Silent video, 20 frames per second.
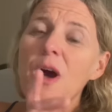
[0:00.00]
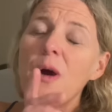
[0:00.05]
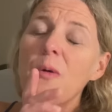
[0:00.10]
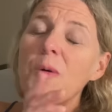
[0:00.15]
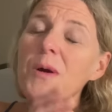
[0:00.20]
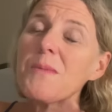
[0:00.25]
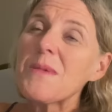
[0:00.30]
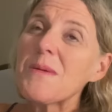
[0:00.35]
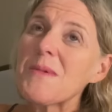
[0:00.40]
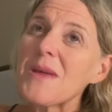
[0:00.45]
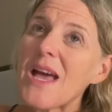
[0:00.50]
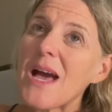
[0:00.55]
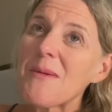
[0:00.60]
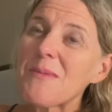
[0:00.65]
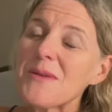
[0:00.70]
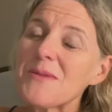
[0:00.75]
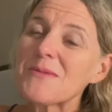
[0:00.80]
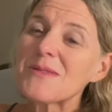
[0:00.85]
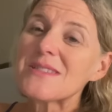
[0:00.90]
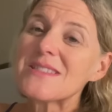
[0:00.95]
What made me
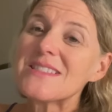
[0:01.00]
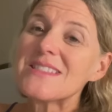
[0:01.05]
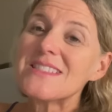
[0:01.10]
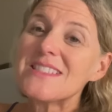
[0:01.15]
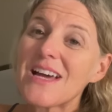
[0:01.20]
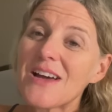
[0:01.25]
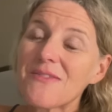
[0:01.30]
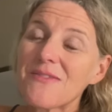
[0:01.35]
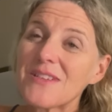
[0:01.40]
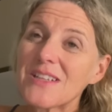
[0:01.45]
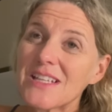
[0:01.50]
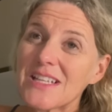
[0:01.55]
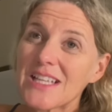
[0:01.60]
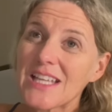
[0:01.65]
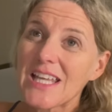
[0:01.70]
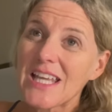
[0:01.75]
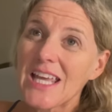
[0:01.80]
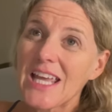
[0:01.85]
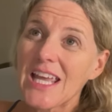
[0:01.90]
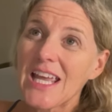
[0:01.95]
happy was
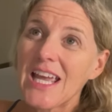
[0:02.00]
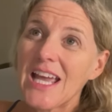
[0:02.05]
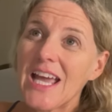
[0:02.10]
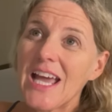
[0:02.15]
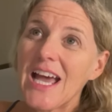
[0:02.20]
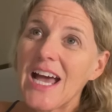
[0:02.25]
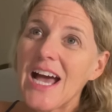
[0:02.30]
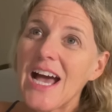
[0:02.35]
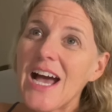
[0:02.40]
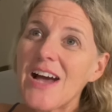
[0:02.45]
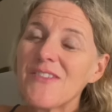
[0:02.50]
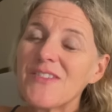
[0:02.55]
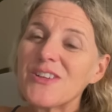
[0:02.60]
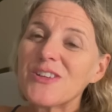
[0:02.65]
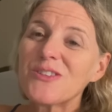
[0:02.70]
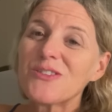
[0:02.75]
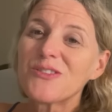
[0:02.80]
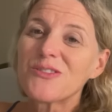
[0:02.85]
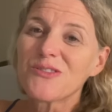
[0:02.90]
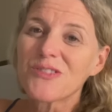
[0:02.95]
definitely having
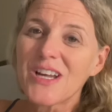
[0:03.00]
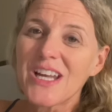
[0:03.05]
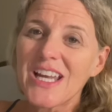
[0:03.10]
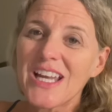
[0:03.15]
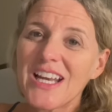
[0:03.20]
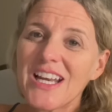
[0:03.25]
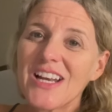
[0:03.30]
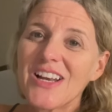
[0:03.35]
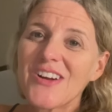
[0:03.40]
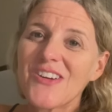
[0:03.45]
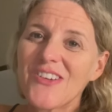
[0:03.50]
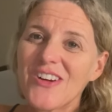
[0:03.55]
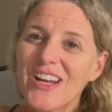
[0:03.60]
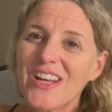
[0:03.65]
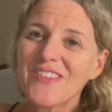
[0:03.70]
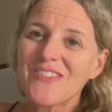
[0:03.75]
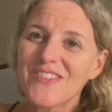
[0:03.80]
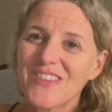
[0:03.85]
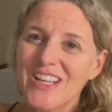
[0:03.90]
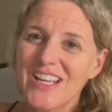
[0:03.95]
a great
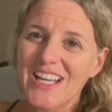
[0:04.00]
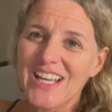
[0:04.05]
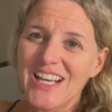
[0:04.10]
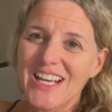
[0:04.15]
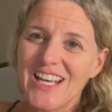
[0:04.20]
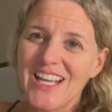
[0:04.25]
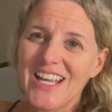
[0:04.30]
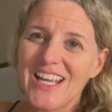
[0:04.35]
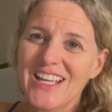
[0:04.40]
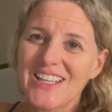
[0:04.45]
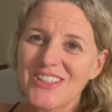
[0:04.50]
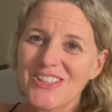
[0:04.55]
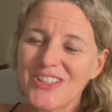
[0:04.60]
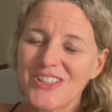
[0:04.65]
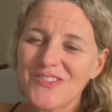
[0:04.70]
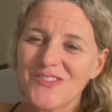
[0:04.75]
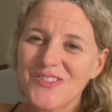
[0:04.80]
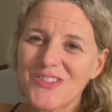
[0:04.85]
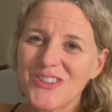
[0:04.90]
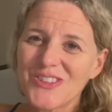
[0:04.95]
flight, and
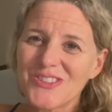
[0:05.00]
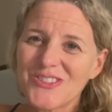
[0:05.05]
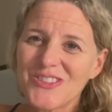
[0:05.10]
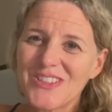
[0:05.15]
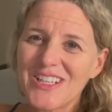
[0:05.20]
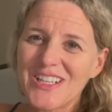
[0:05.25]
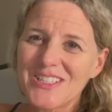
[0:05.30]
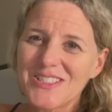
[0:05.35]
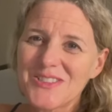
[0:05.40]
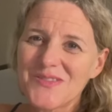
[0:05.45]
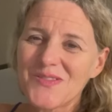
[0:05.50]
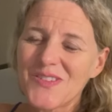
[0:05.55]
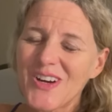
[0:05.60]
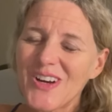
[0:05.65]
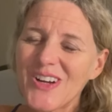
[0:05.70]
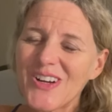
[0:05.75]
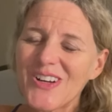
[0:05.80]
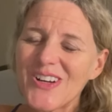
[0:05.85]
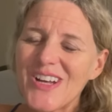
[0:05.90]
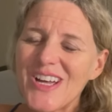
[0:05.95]
looking forward to it again
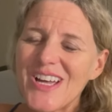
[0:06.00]
tomorrow.